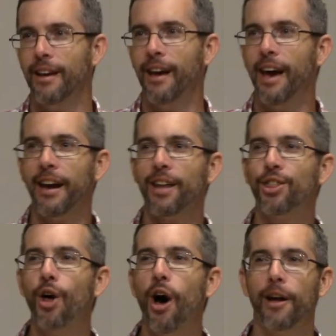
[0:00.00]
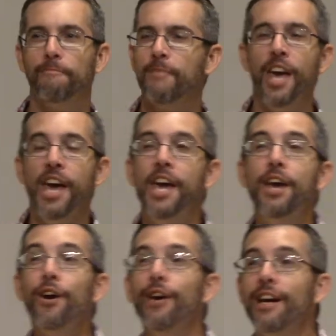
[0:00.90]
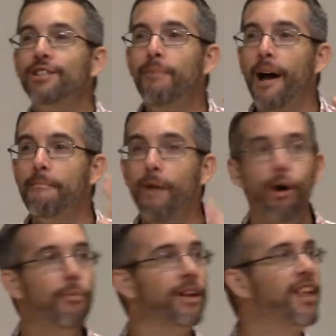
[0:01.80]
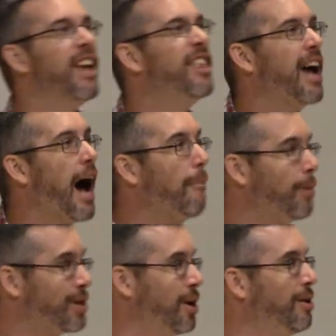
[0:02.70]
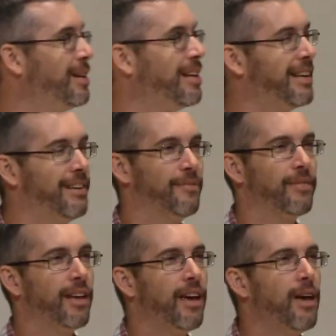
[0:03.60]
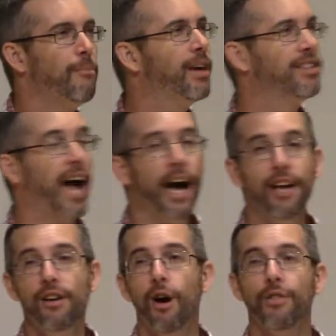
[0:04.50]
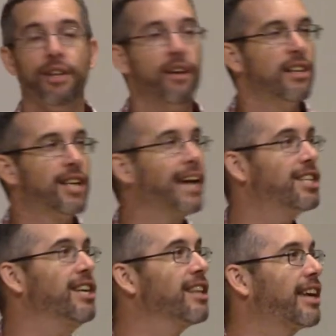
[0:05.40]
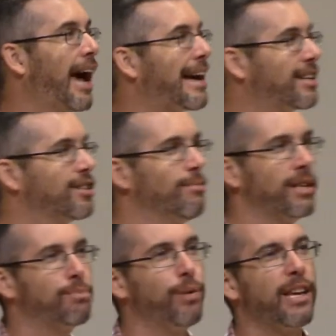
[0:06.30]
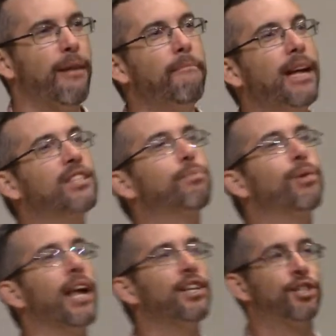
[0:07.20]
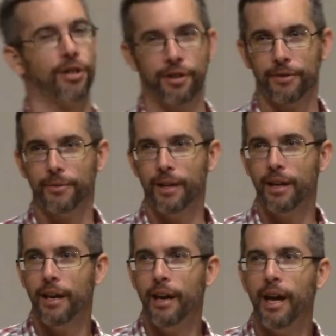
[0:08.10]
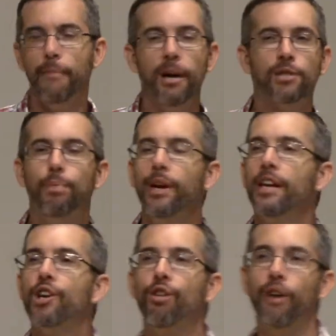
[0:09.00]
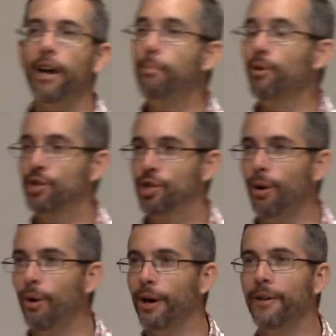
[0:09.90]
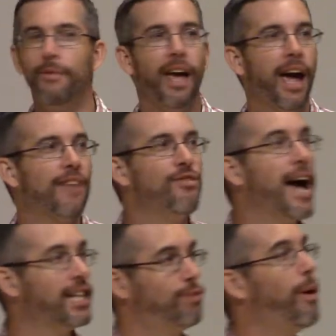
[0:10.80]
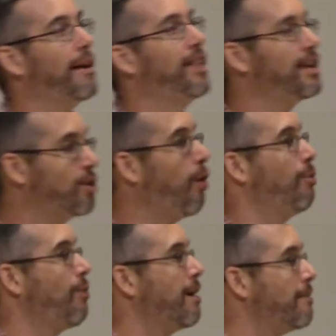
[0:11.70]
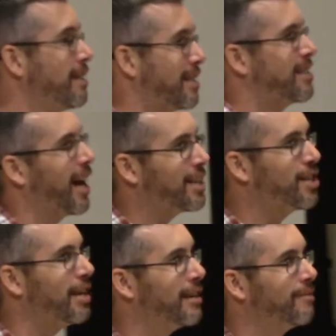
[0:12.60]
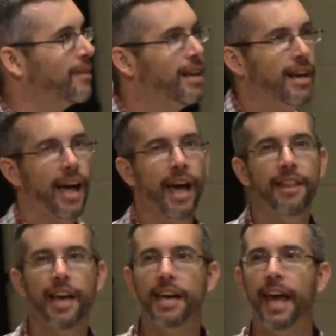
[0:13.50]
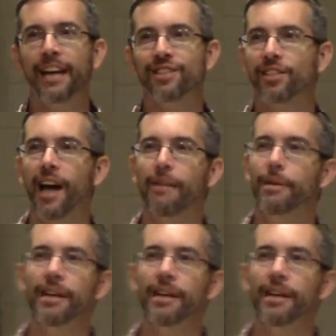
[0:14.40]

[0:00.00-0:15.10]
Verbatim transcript: And I thought, here is my moment, the opportunity, because I know that touching the cactus must bring immense pleasure. It must bring incredible joy, and that's why they don't want me to touch it. And they can't stop me